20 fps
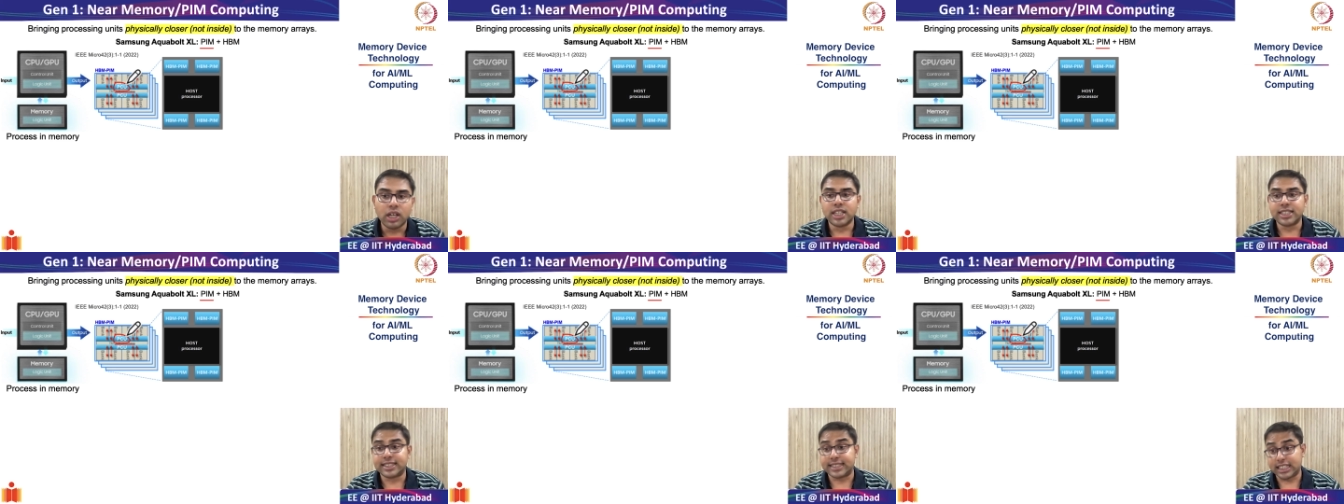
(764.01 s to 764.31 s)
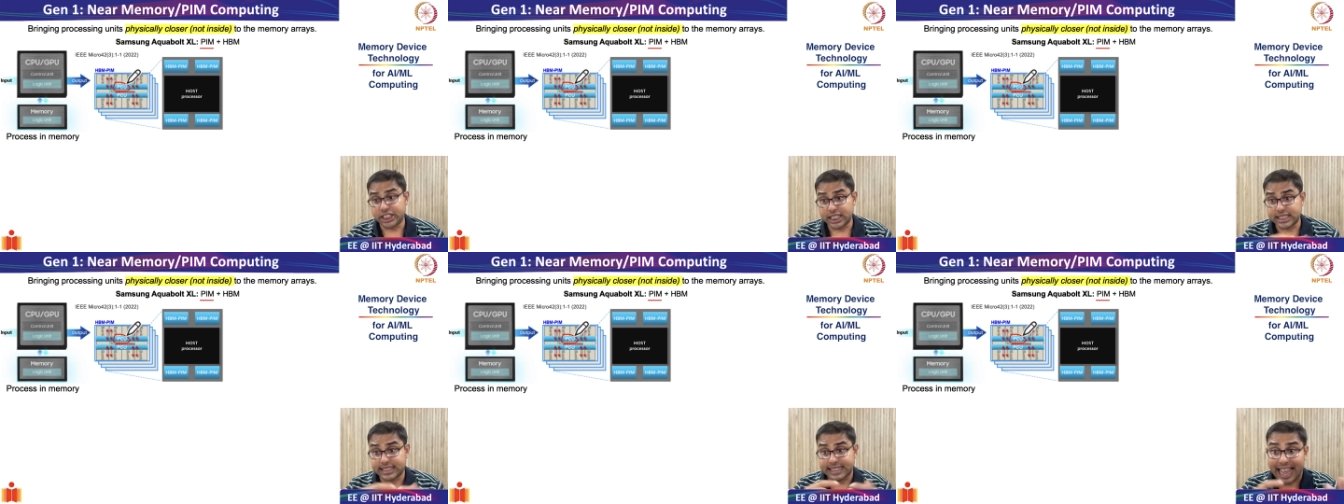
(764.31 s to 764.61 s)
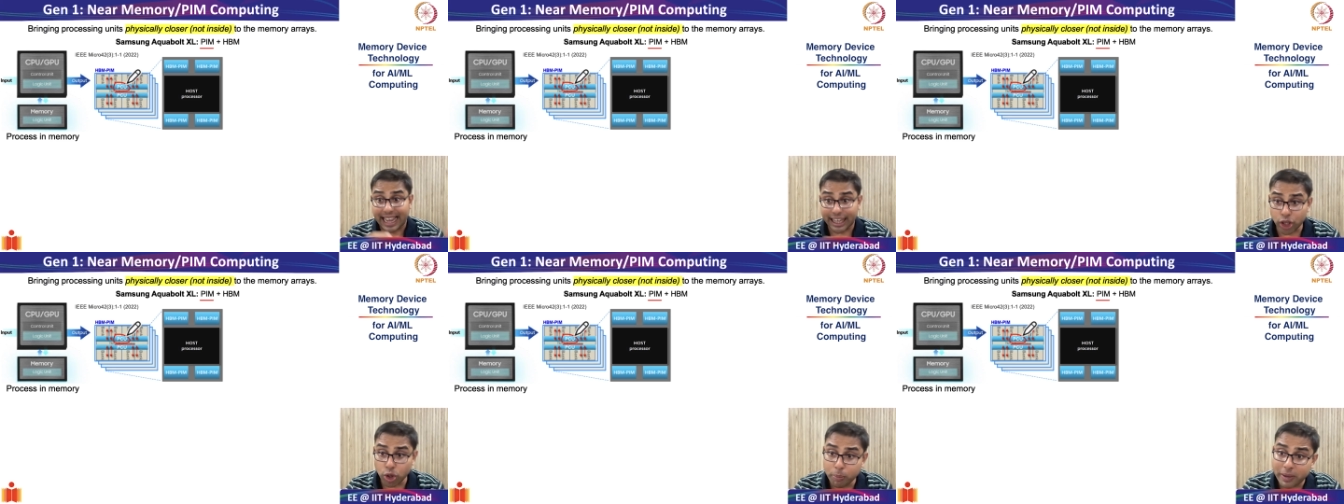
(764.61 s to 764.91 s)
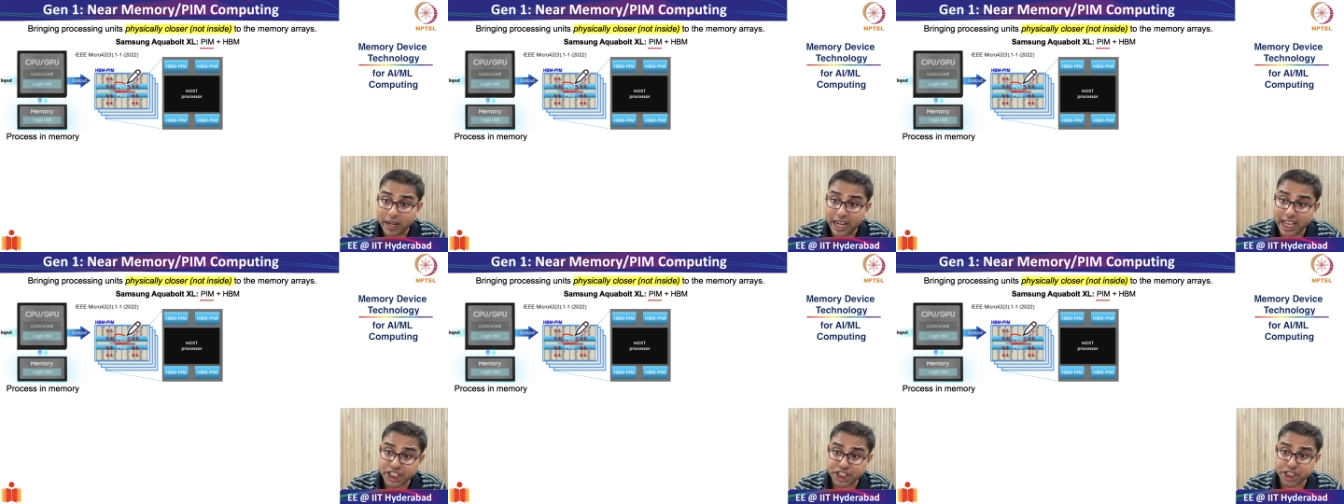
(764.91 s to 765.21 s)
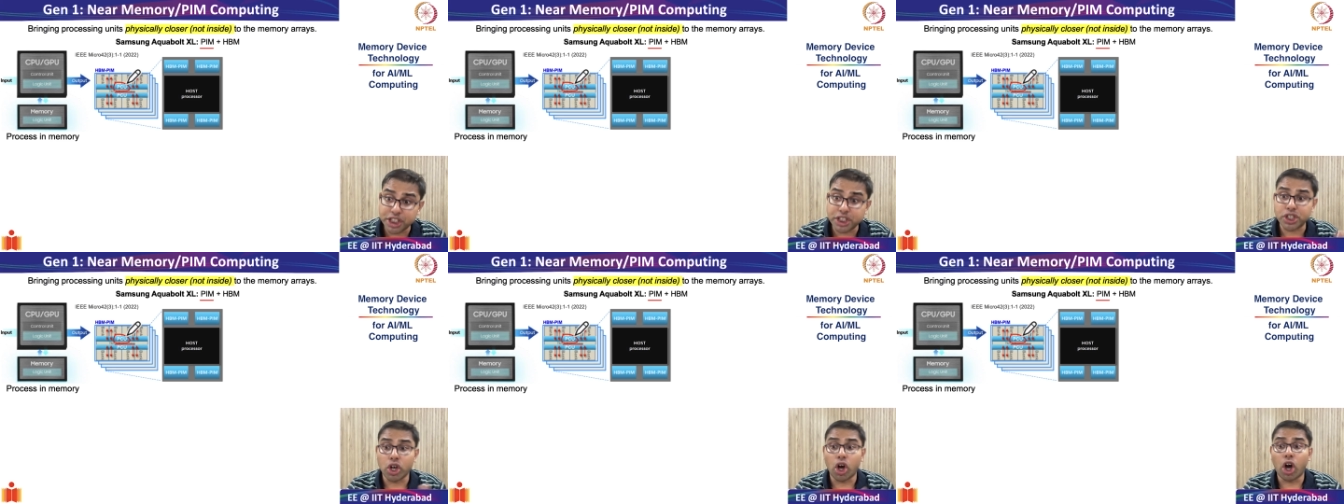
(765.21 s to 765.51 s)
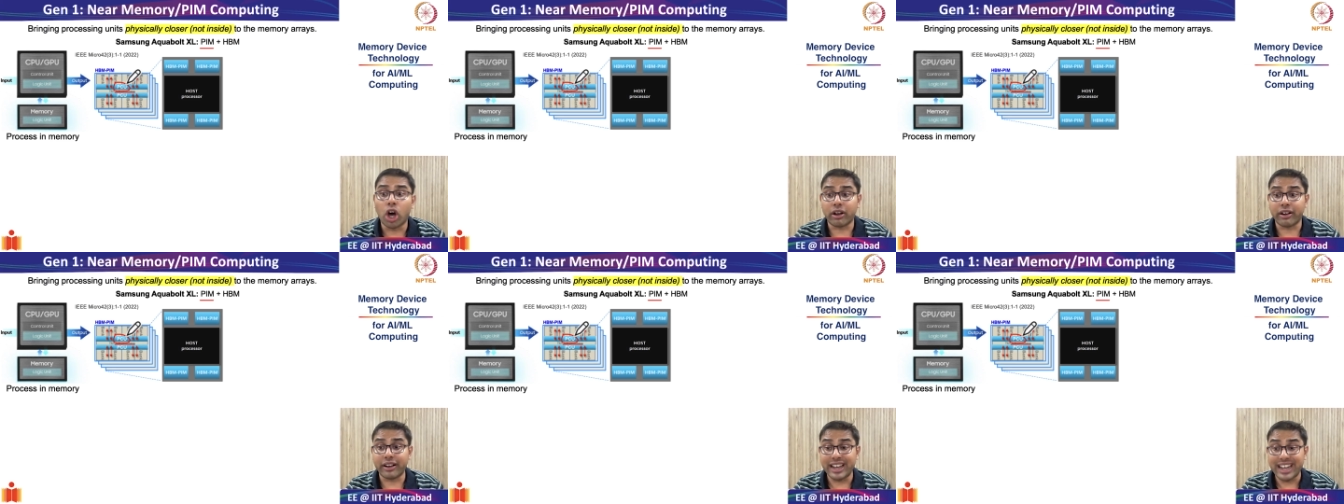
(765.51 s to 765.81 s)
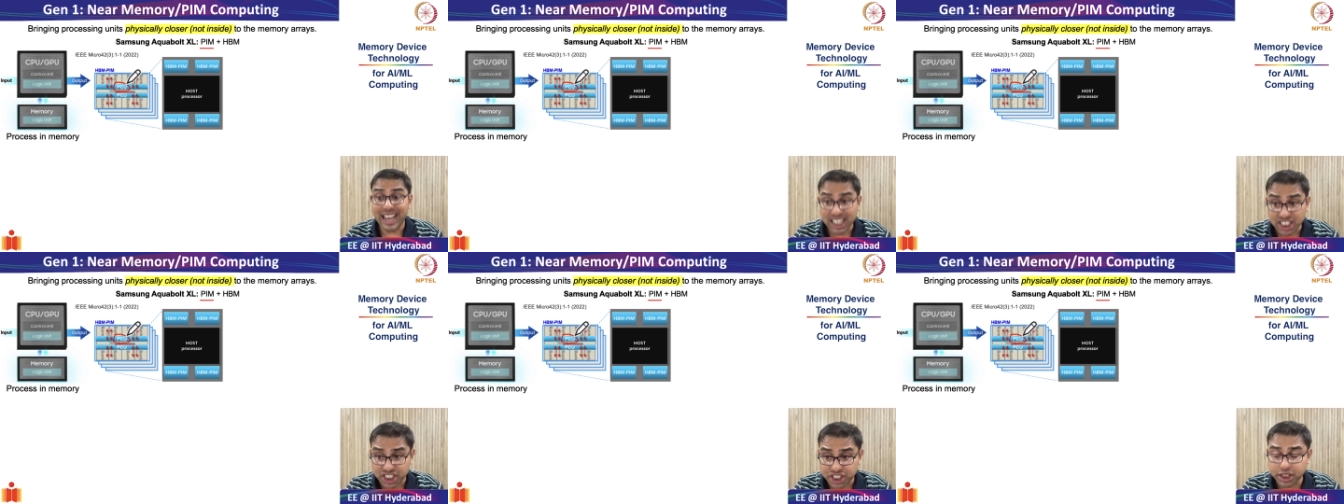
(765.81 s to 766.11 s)
such as accumulations or
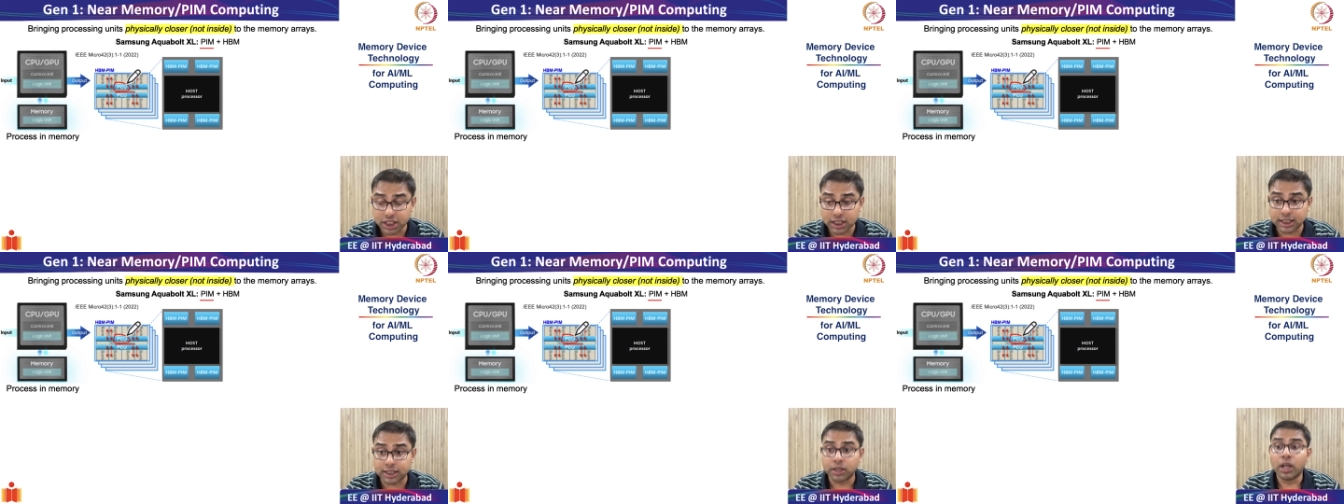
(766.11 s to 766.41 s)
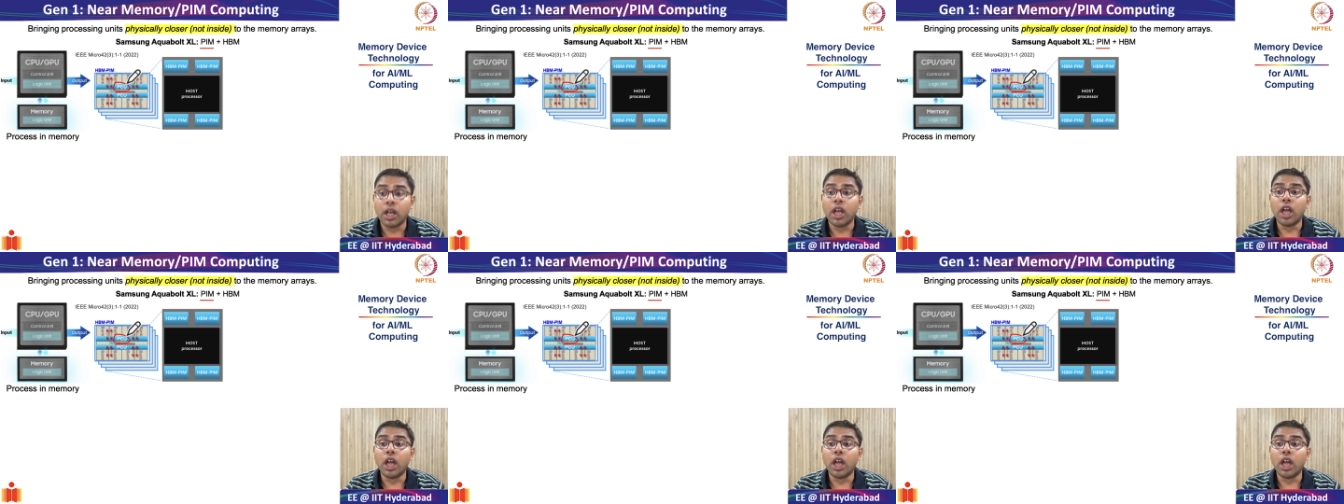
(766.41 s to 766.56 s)
reductions,